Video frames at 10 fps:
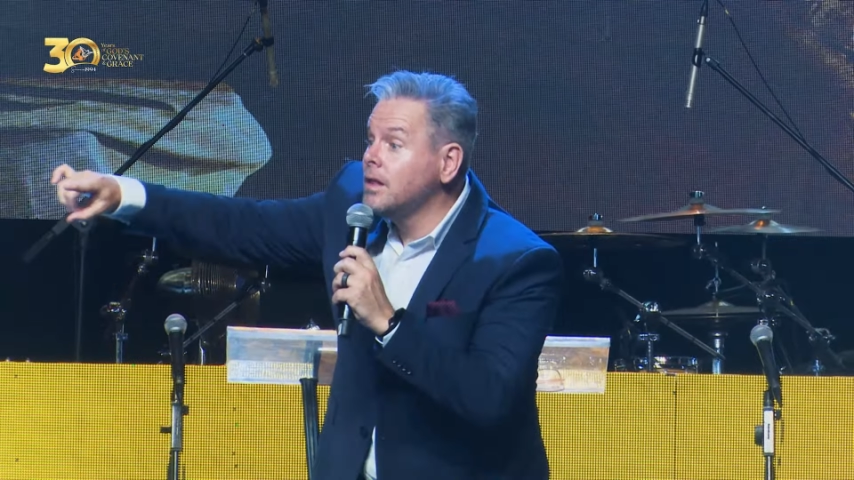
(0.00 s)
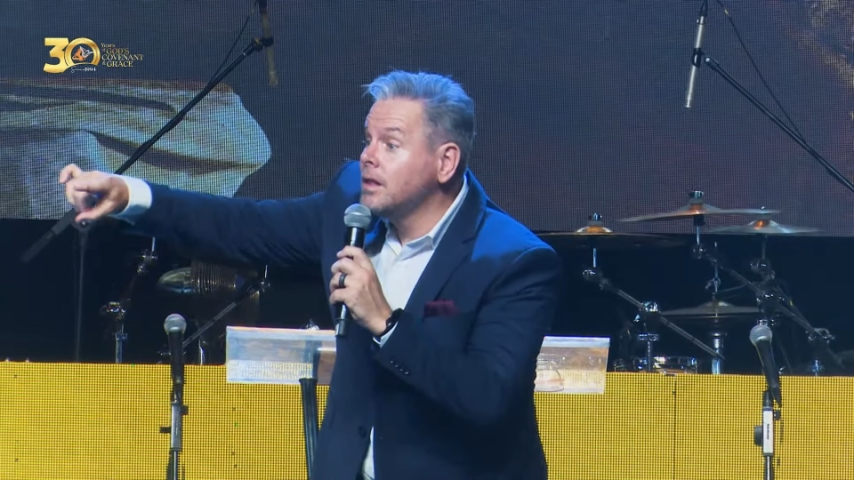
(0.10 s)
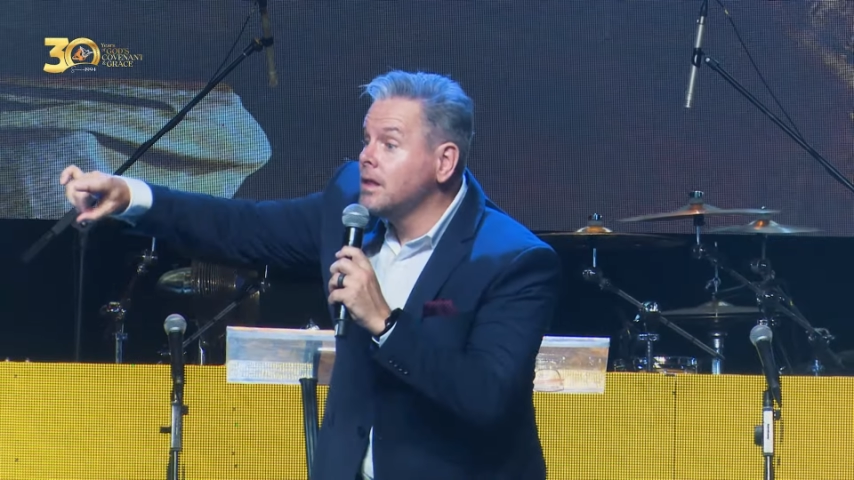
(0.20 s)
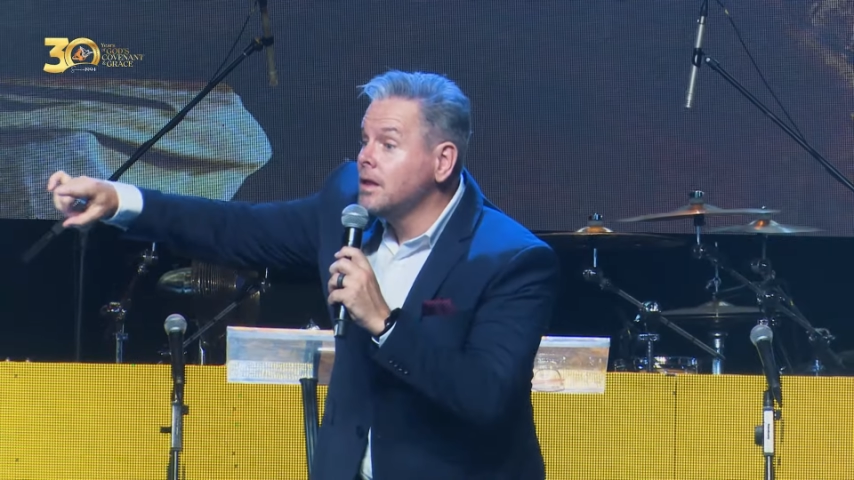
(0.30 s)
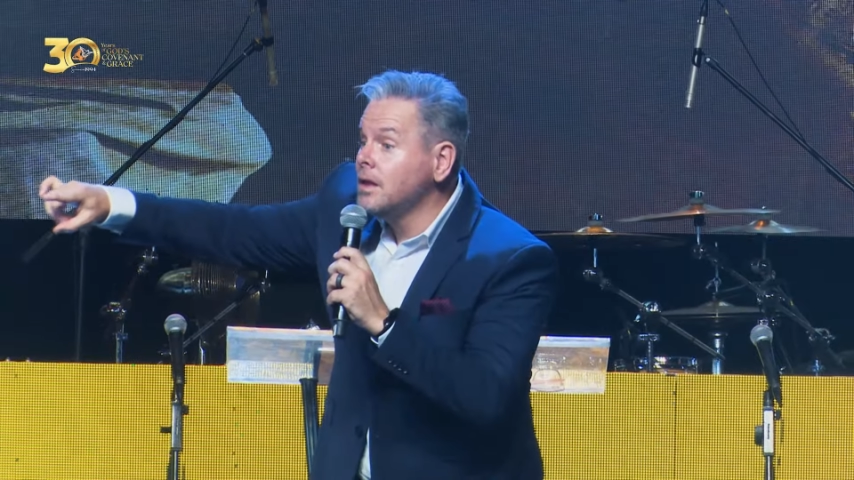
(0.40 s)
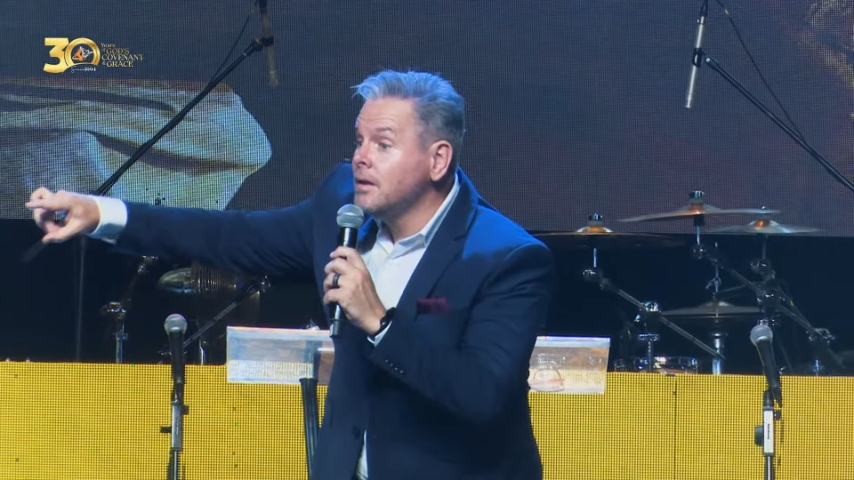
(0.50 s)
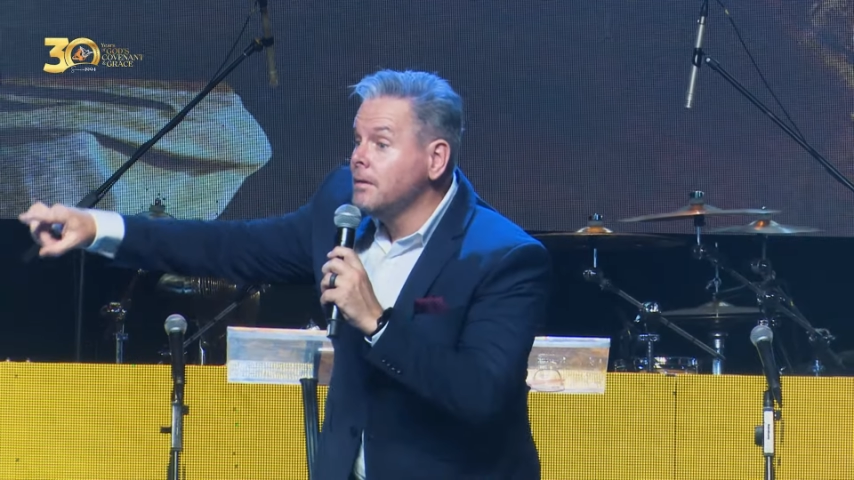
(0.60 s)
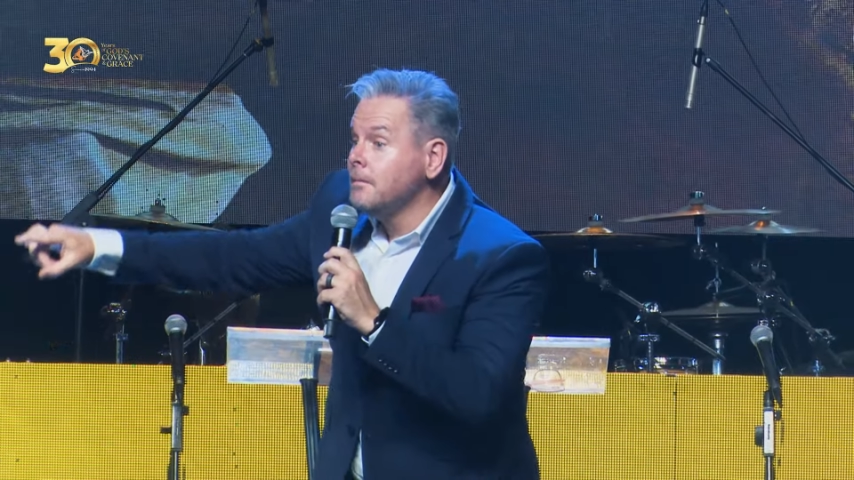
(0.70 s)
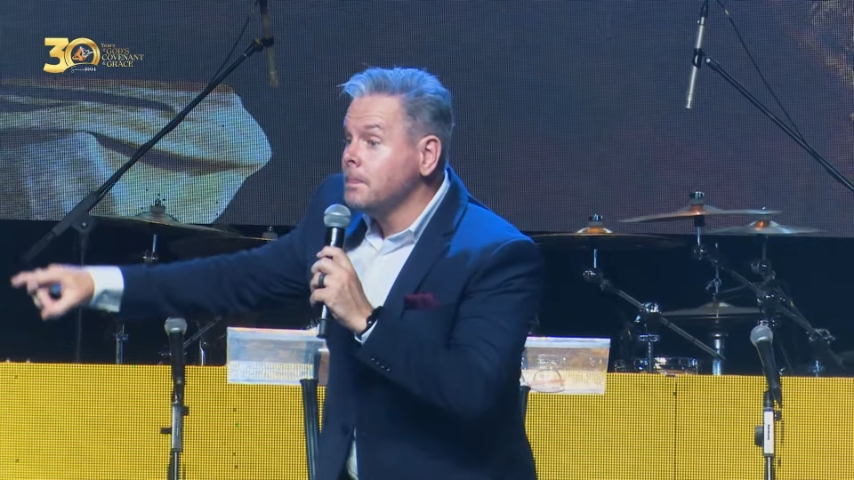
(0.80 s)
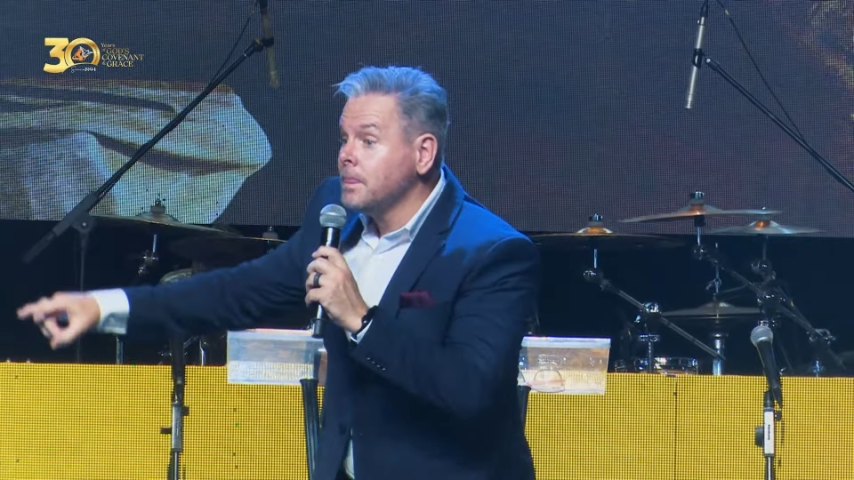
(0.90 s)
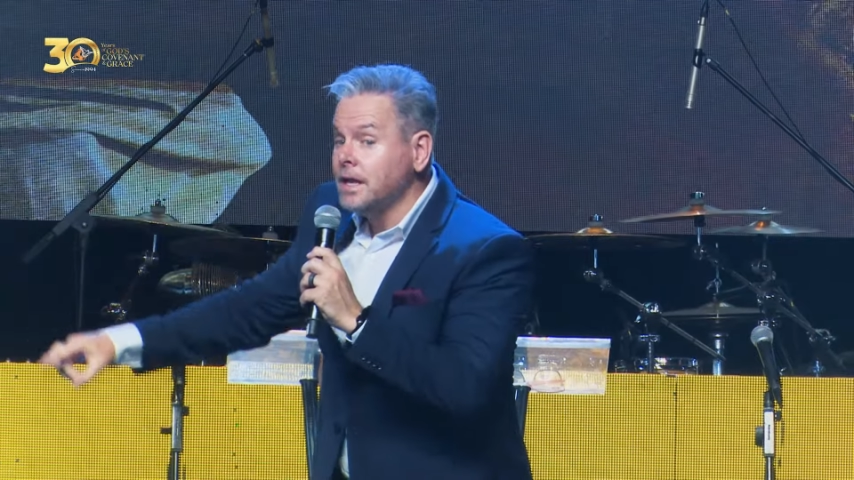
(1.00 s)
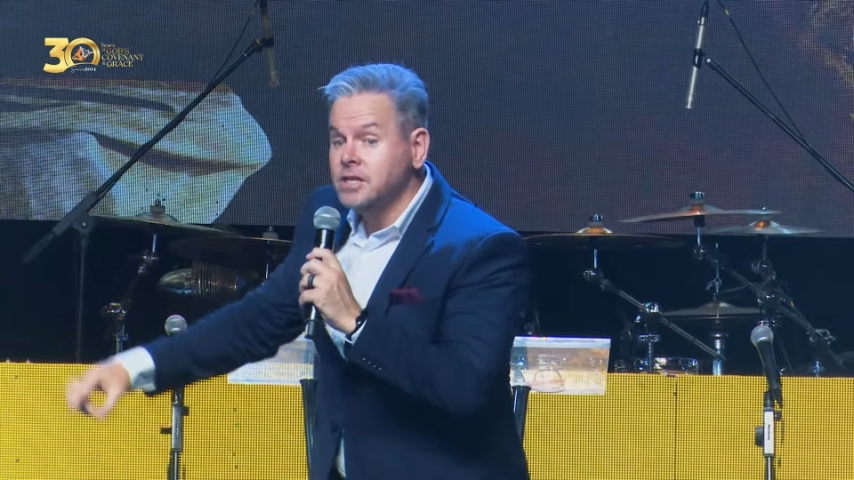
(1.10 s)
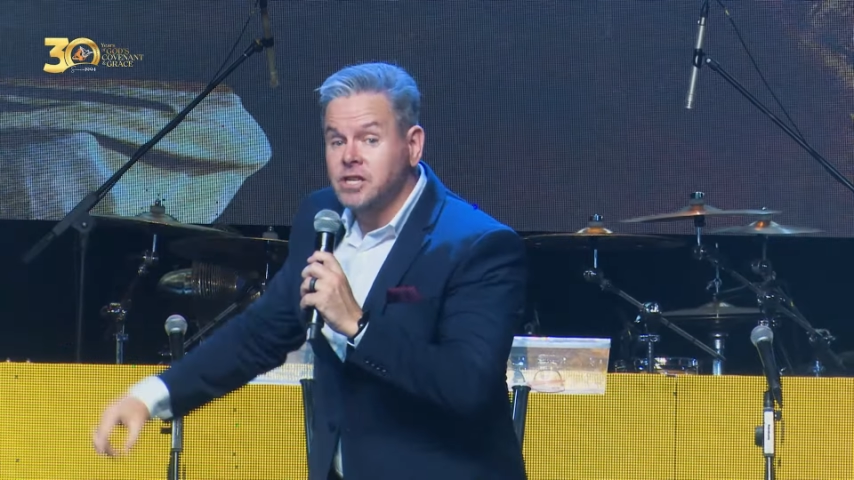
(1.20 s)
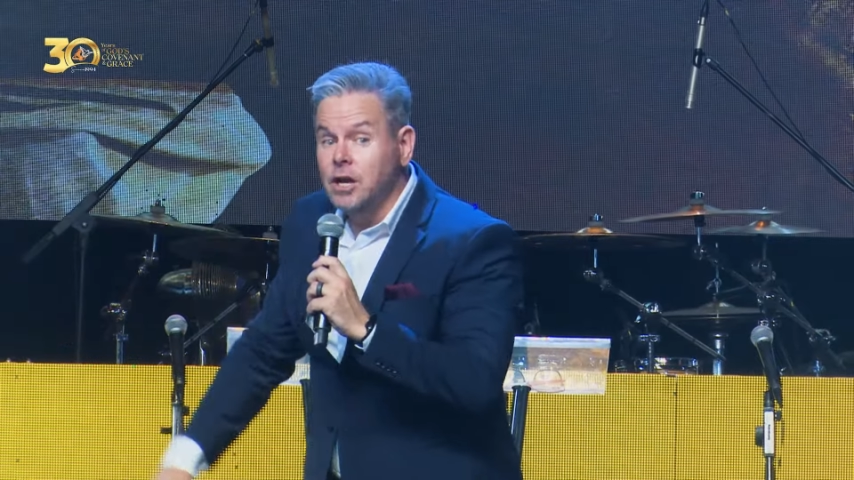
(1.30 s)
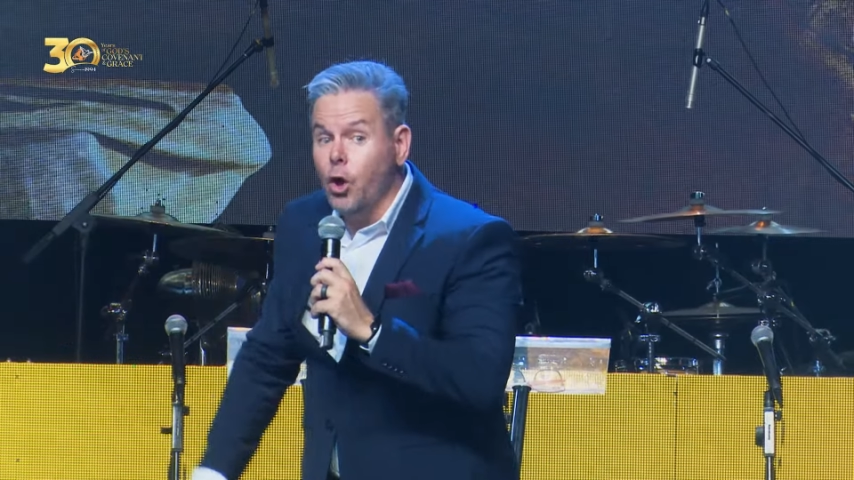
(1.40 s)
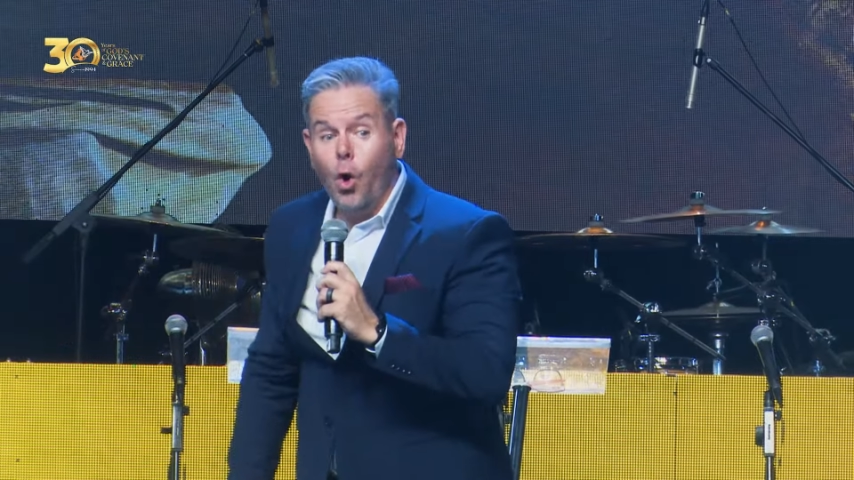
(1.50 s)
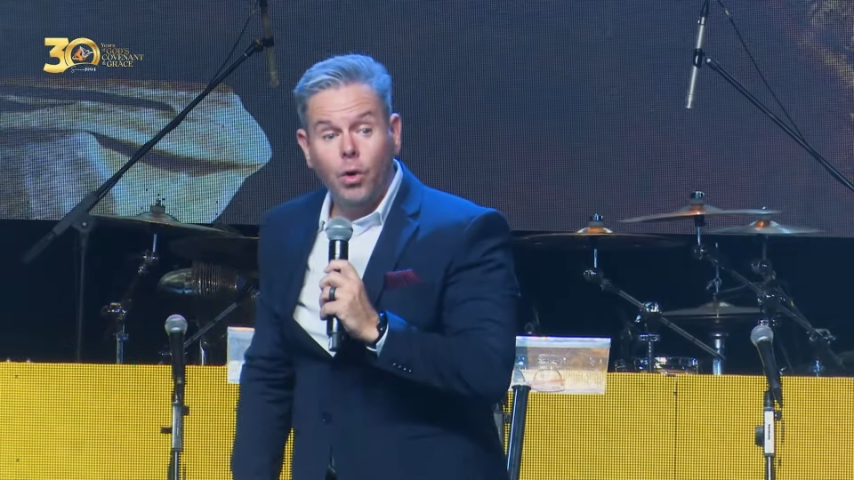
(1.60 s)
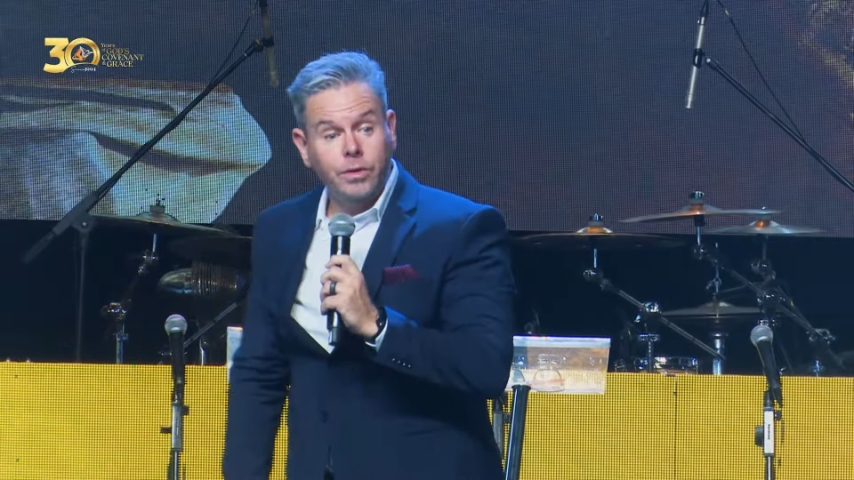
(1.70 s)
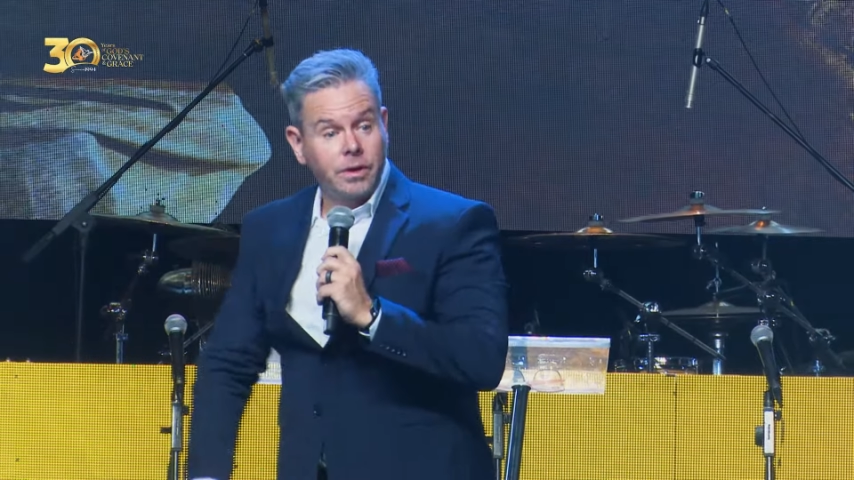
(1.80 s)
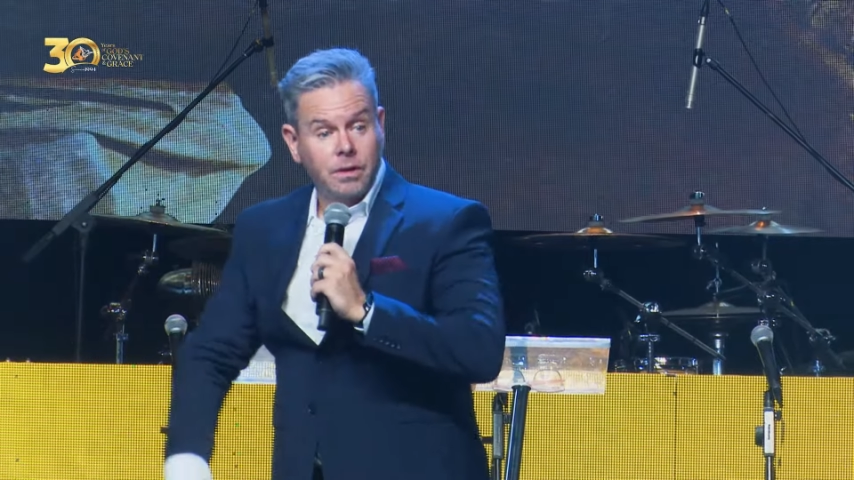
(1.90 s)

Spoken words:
And say, Lord,